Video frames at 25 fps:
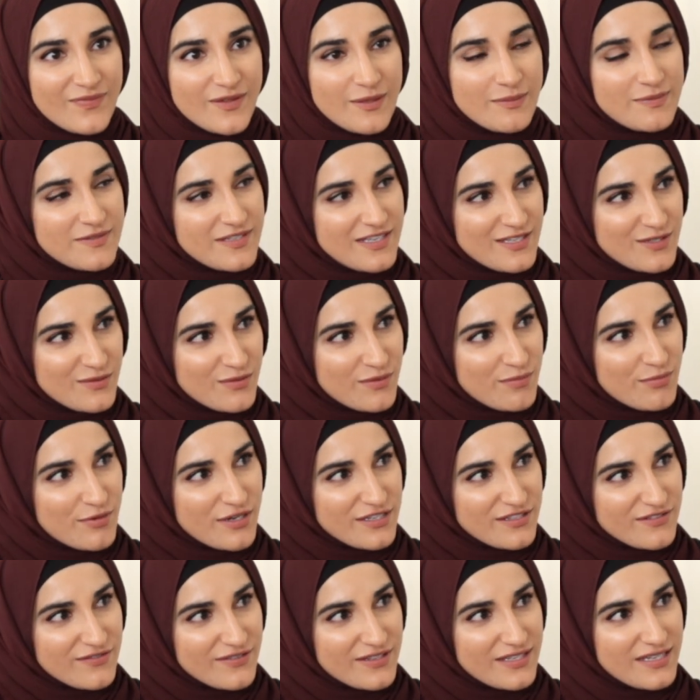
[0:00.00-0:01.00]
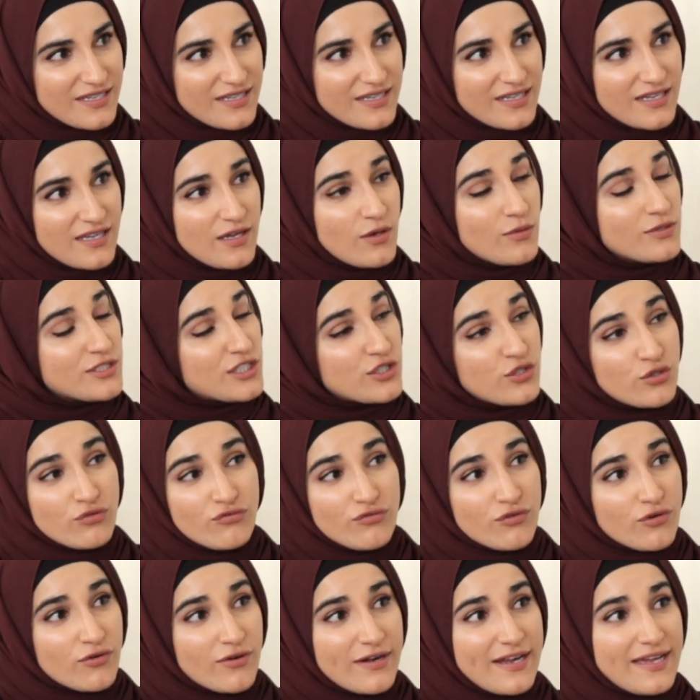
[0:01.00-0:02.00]
obsessed with breastfeeding, which I
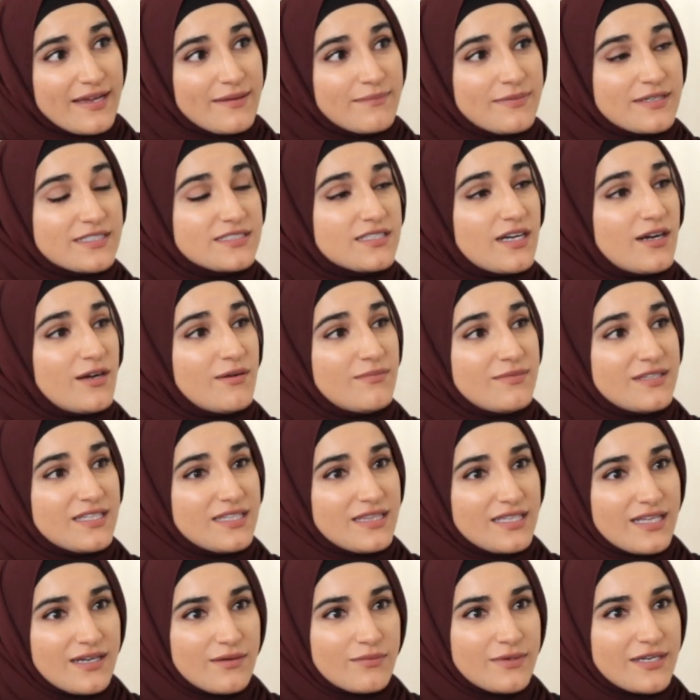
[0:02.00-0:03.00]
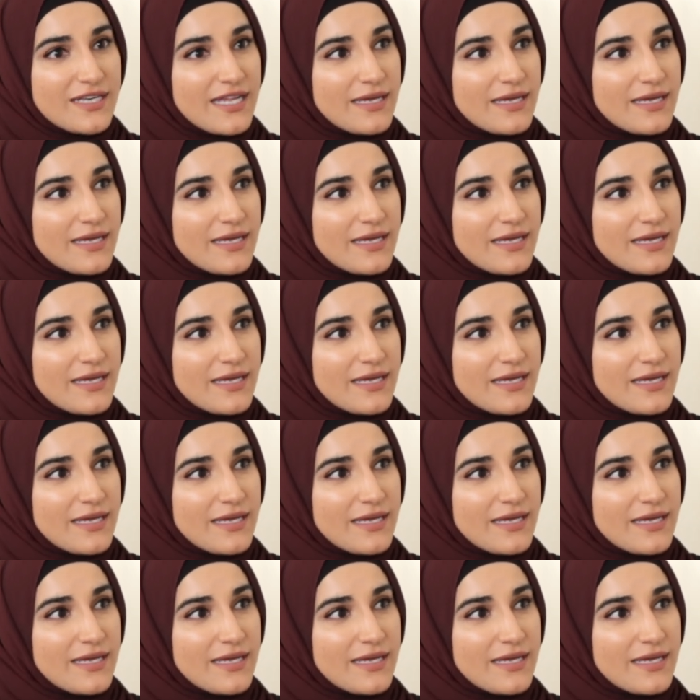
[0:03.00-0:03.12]
don't regret because alhamdulillah, we're